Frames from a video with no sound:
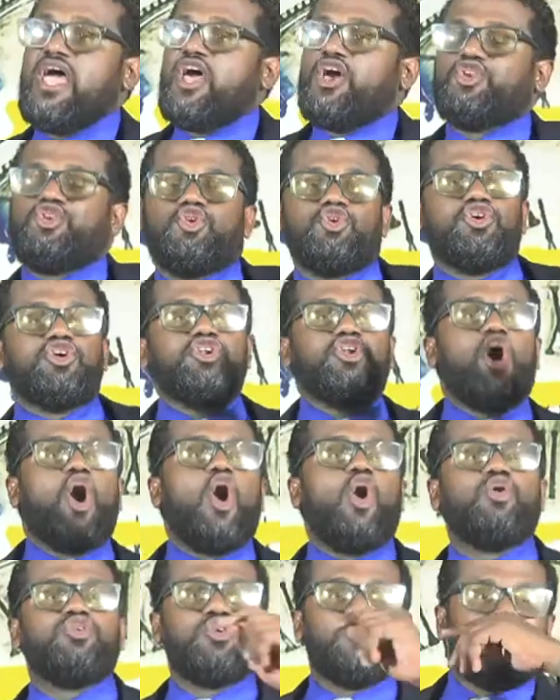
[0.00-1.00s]
Do you
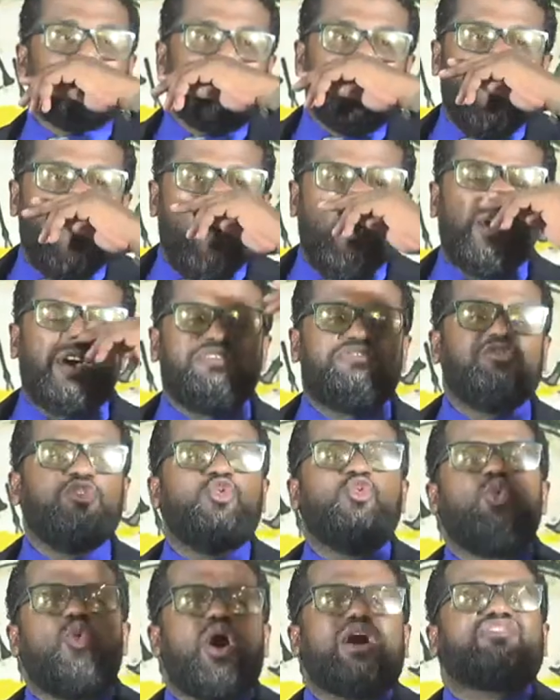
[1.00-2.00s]
know, do you know if you
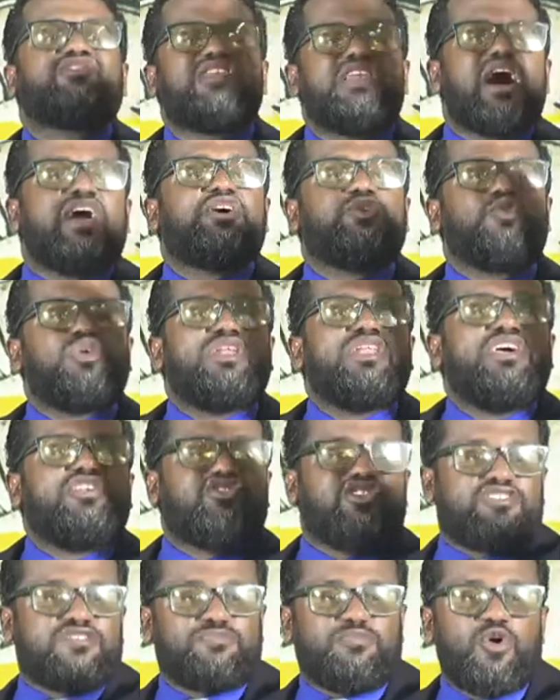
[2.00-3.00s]
watch a lot of
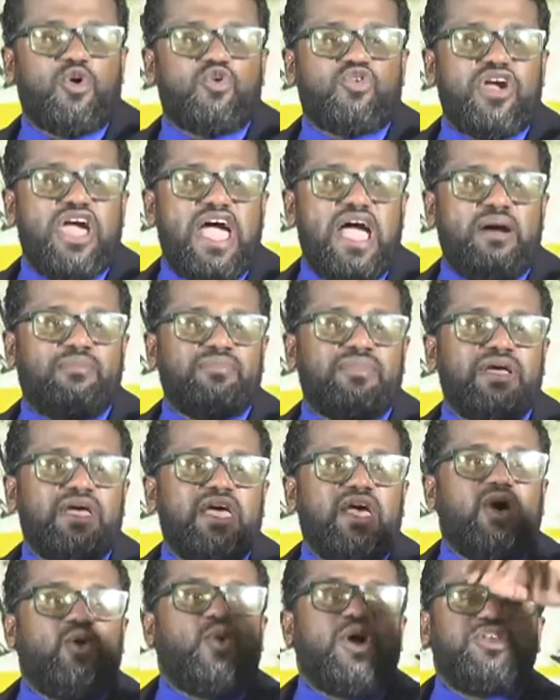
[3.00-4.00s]
religious program,
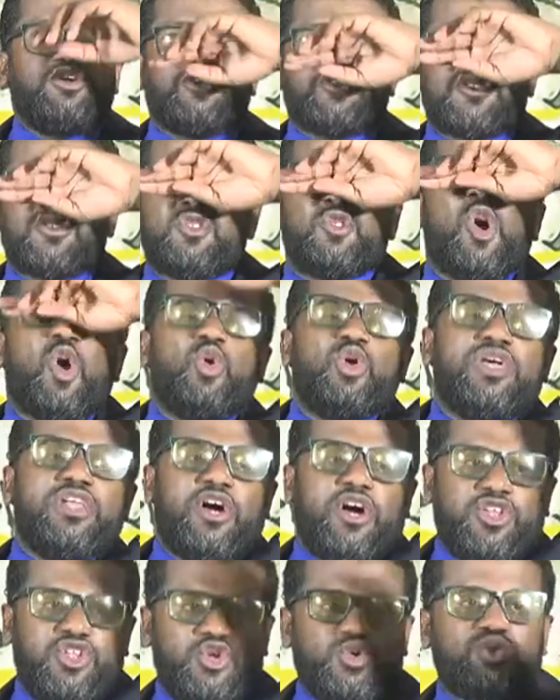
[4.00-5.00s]
when you're scrolling
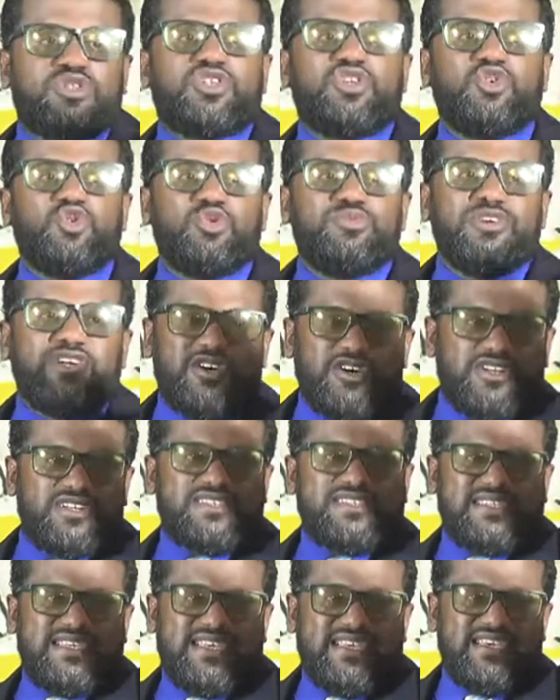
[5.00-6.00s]
on YouTube, you're going to
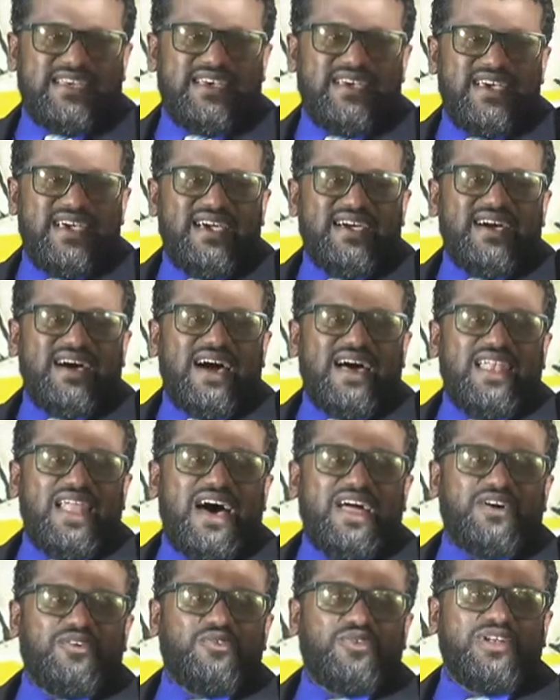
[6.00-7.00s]
see a
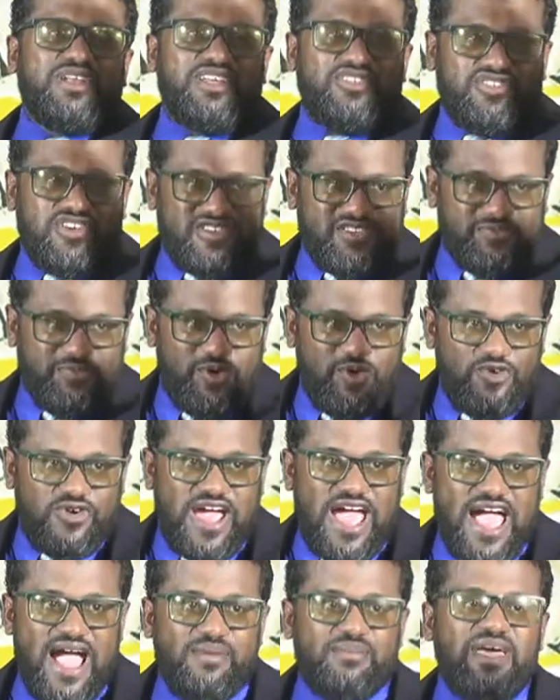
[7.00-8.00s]
lot of religious
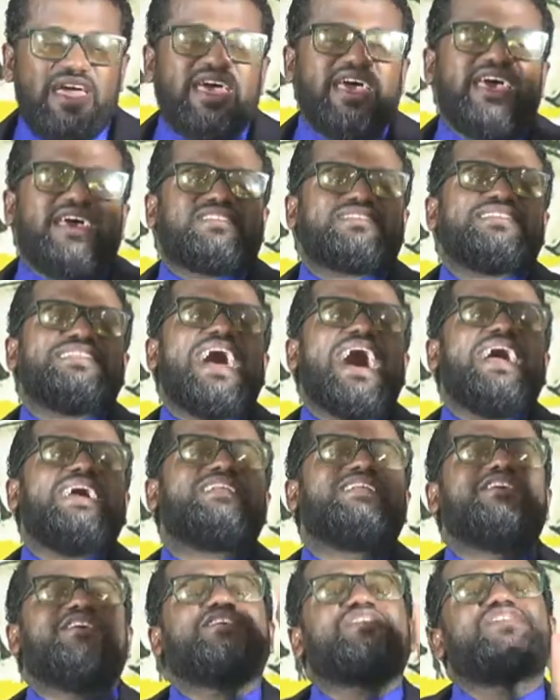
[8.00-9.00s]
program. It's like
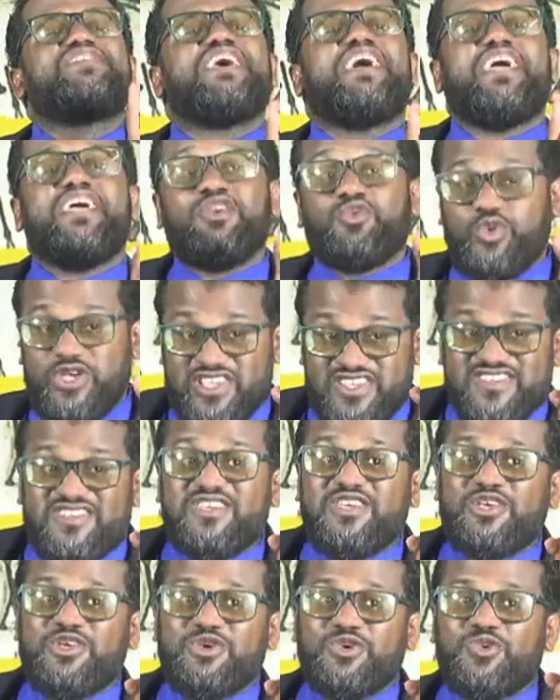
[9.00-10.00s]
they're saying, we
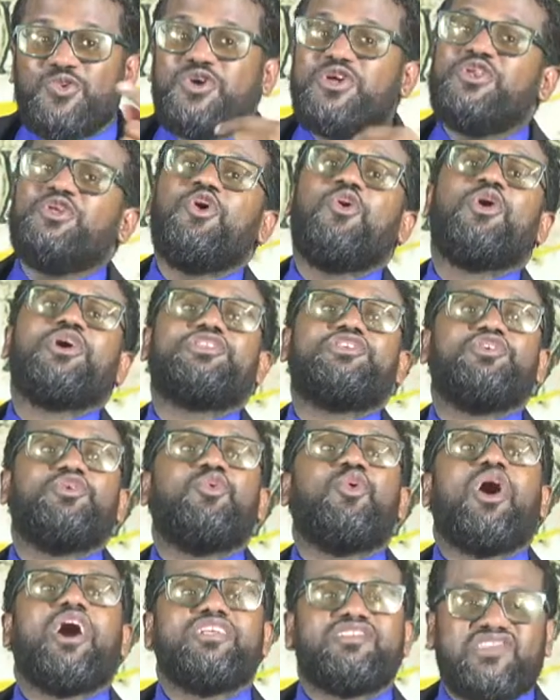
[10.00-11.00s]
see you, we know what you
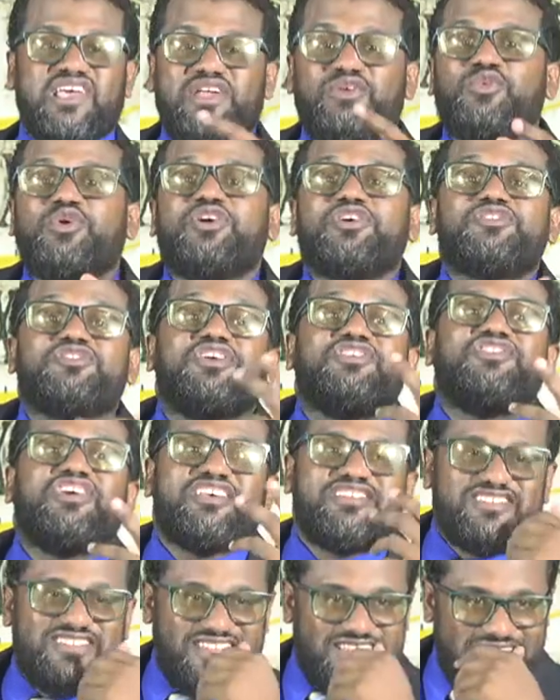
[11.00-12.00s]
watch, and we are
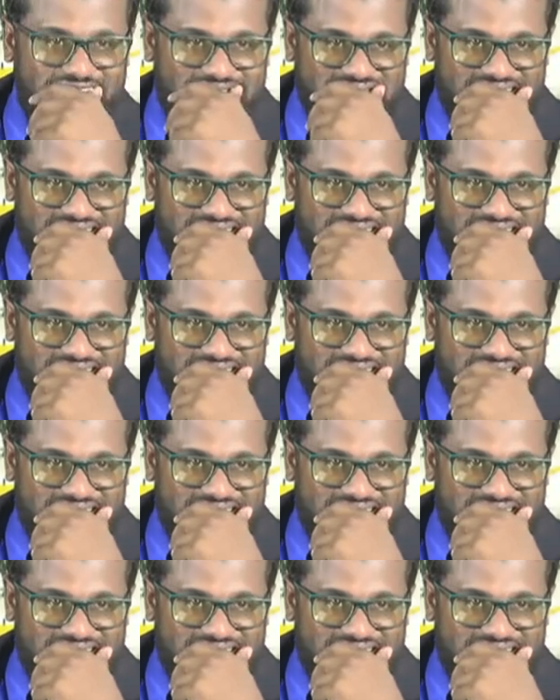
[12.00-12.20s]
suggesting.